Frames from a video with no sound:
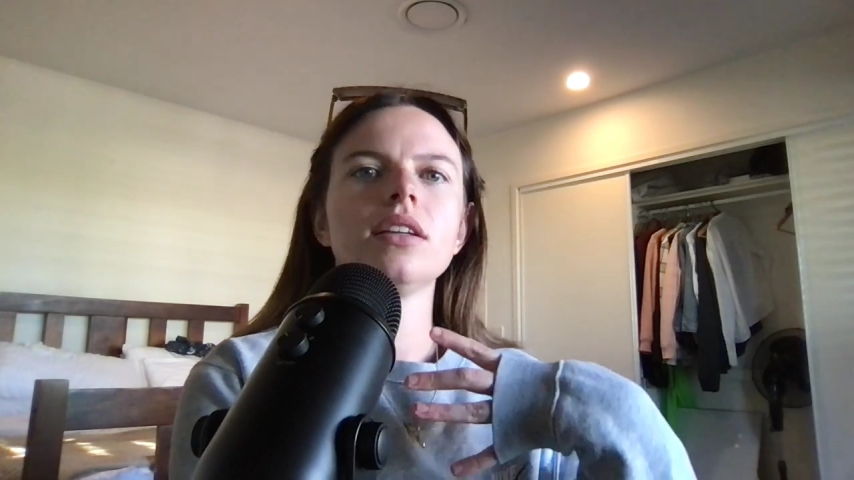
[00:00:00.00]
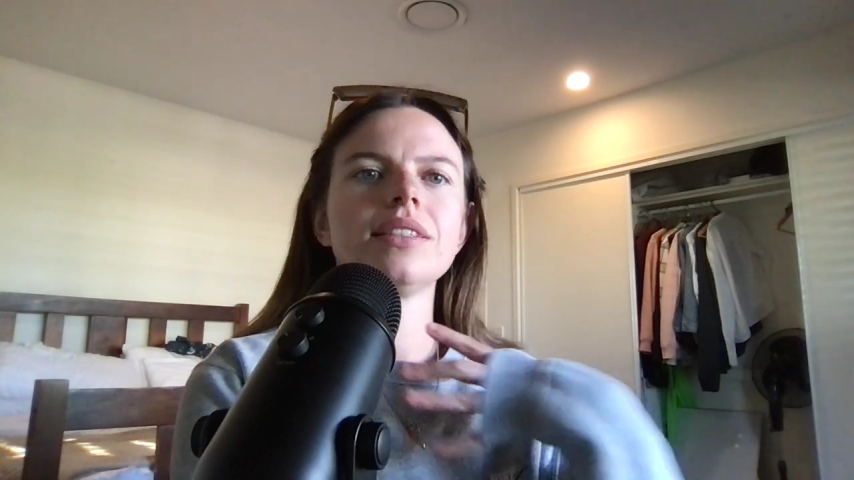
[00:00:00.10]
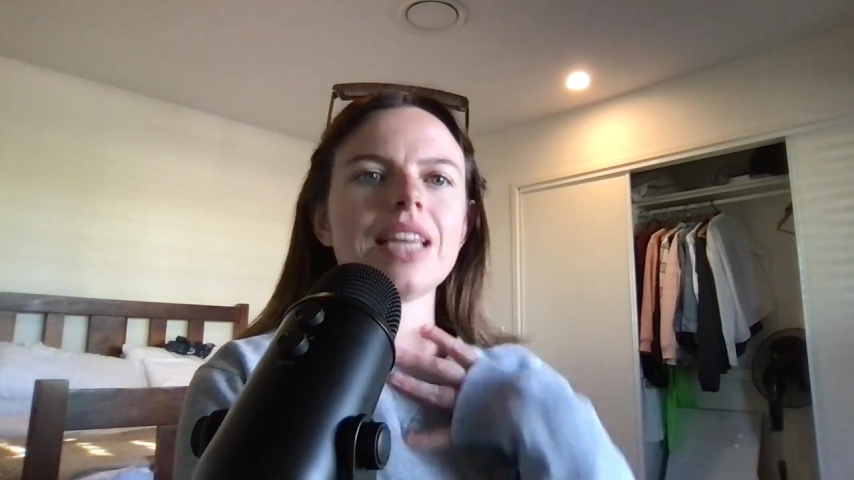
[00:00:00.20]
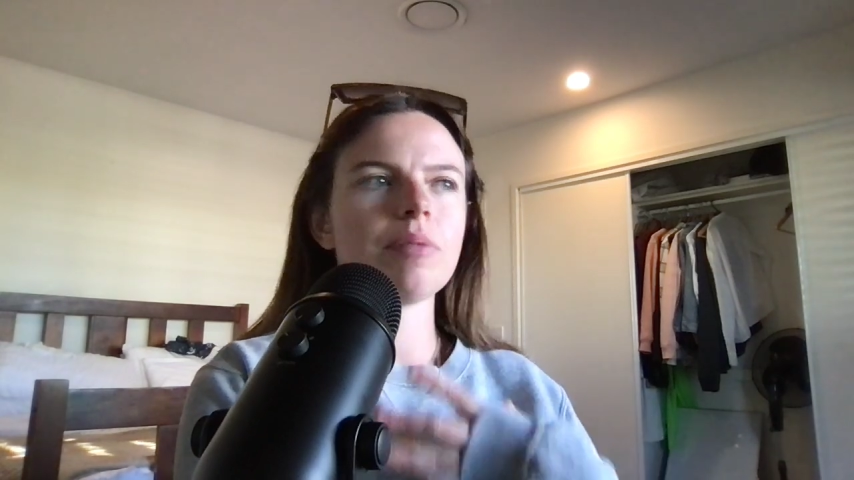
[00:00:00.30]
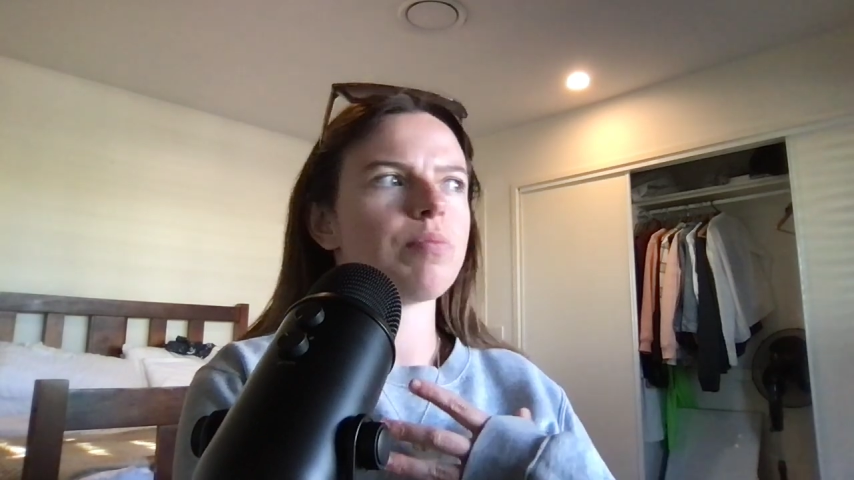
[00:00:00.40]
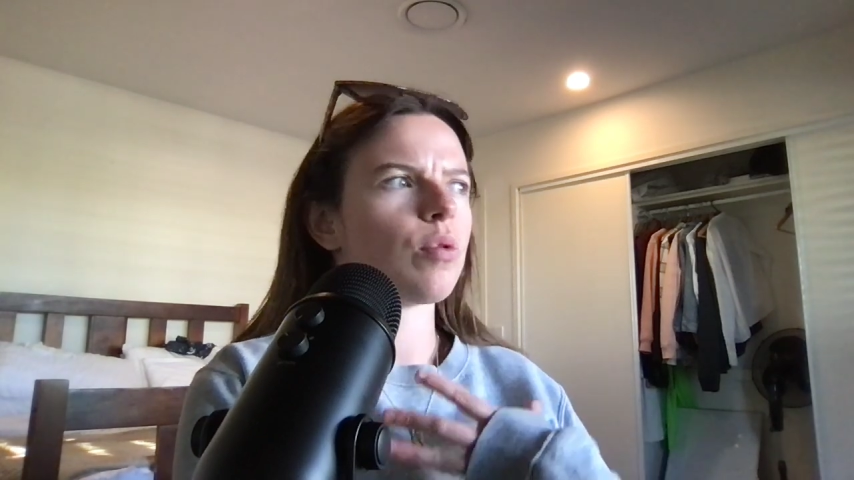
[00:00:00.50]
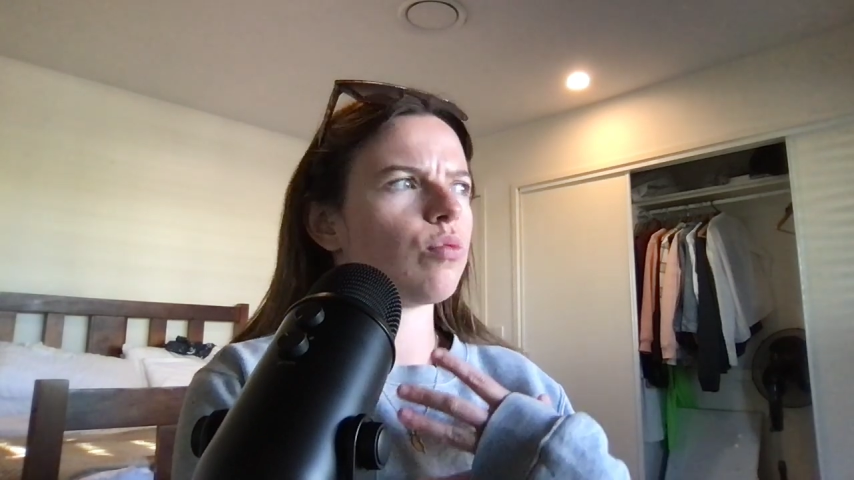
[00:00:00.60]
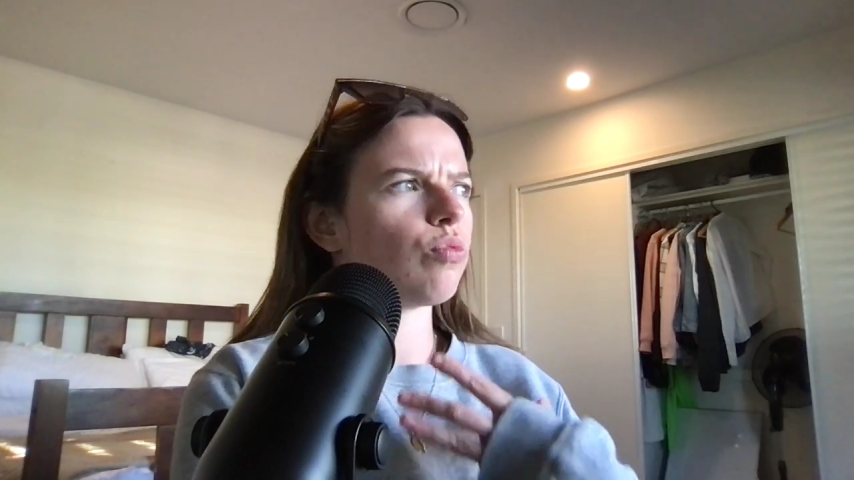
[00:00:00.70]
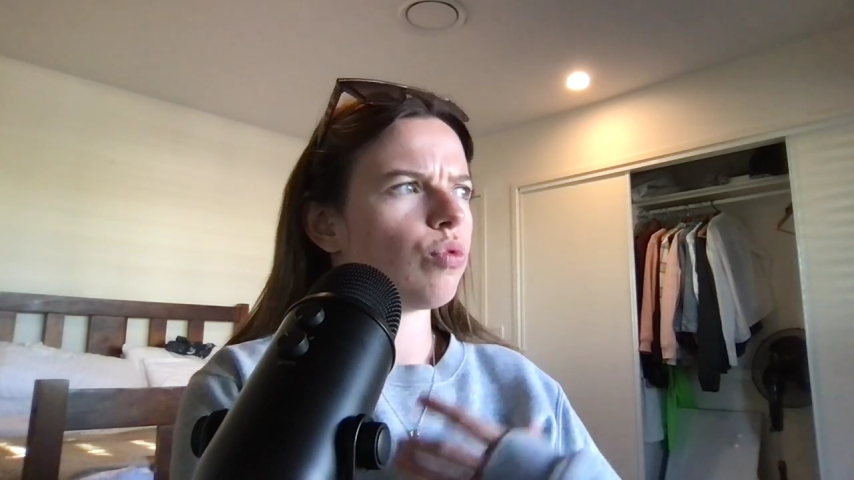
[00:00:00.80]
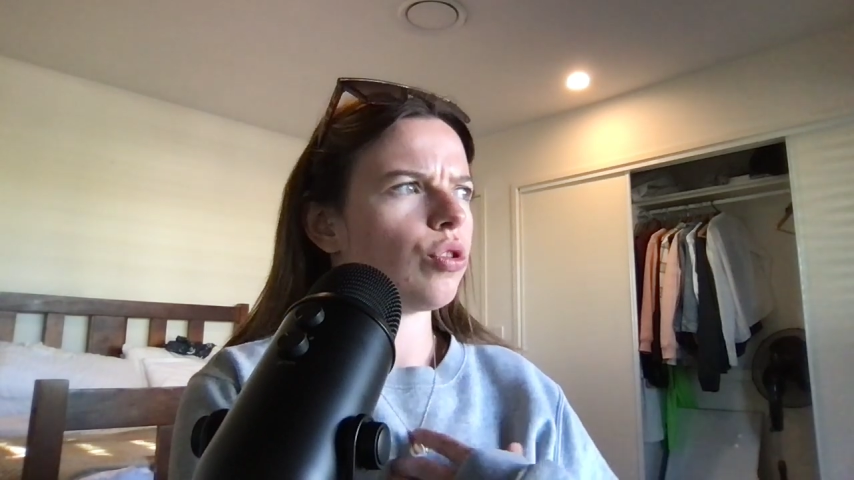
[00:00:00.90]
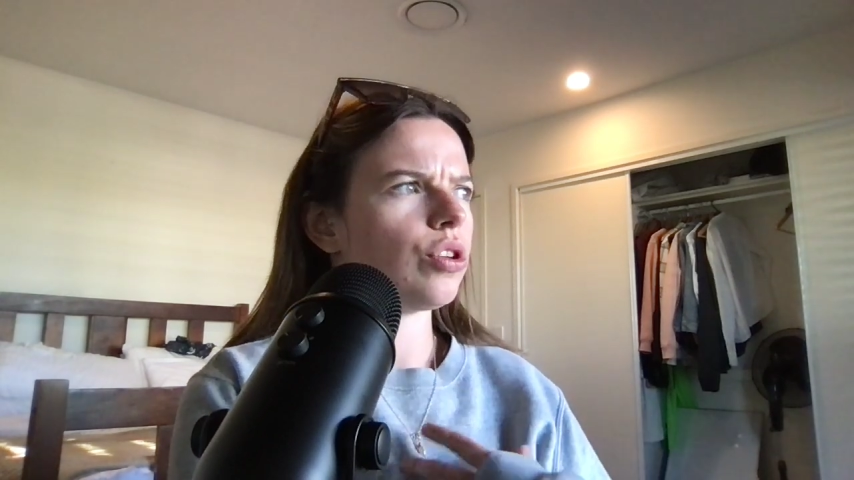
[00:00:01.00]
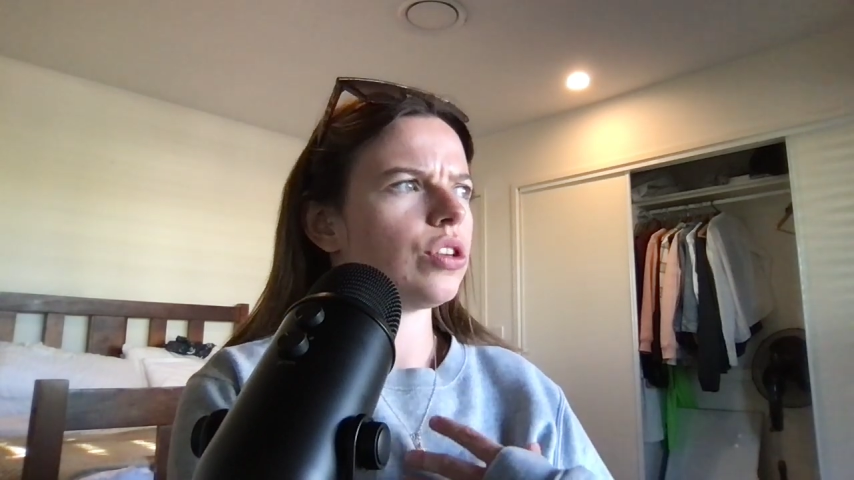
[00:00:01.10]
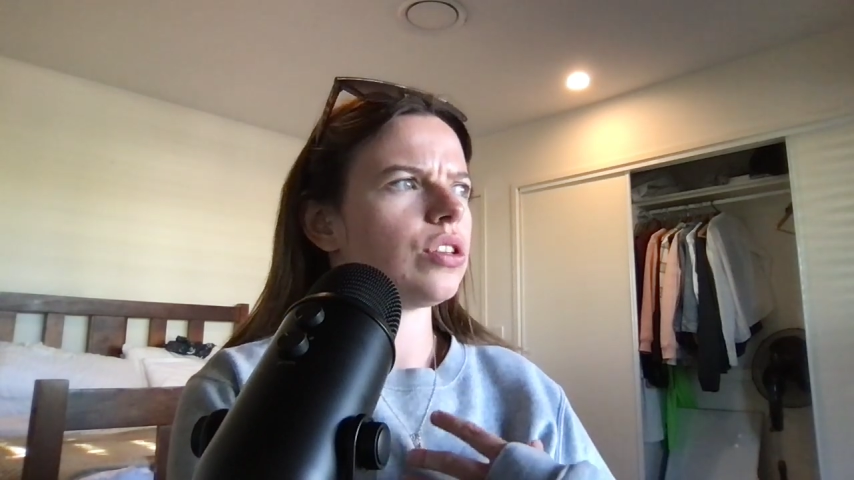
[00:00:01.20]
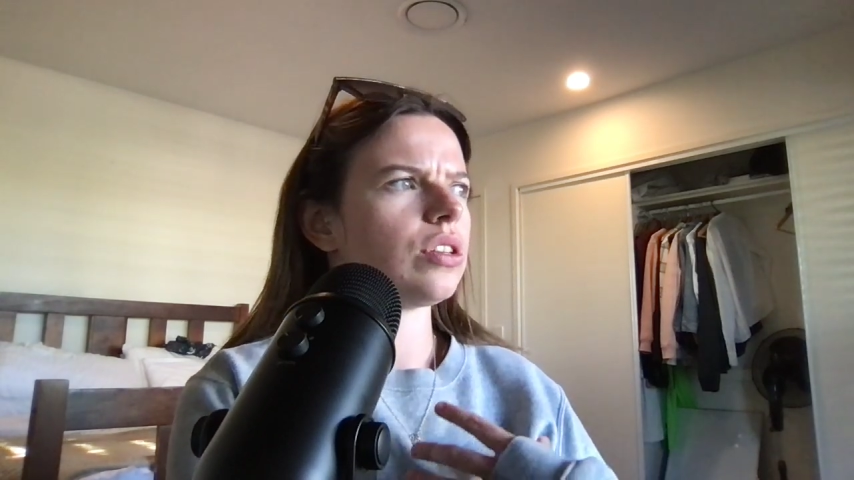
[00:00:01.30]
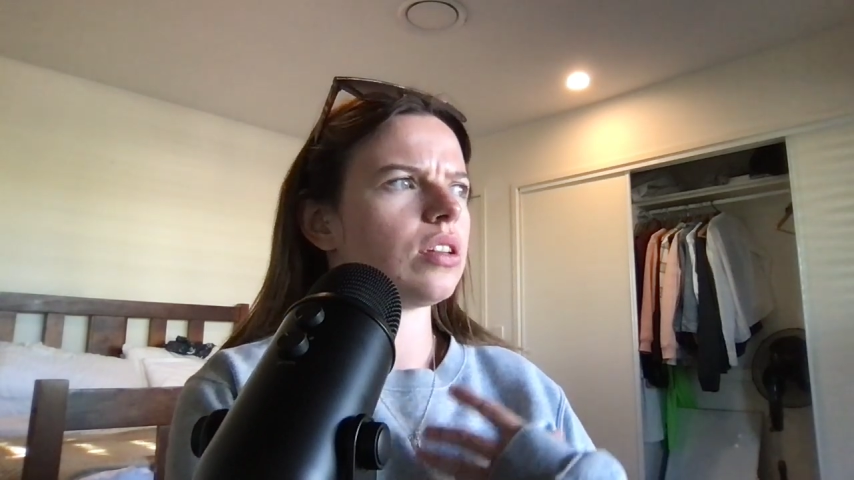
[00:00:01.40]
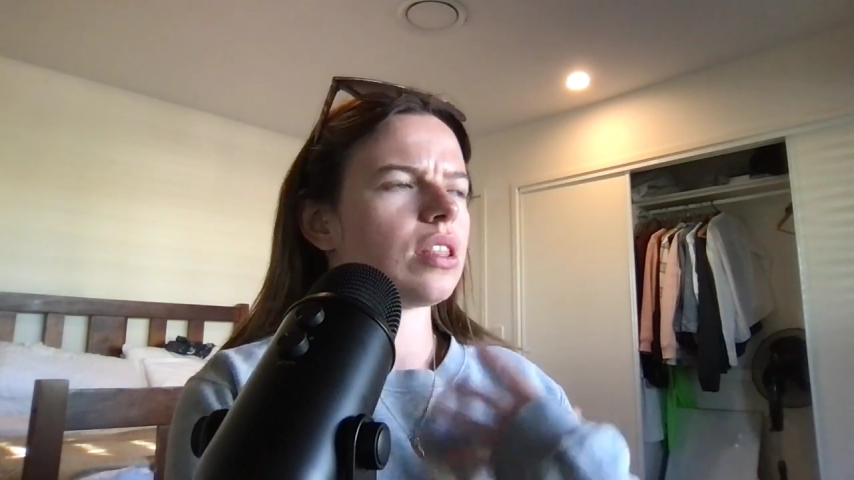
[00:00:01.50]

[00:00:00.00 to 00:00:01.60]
deep rooted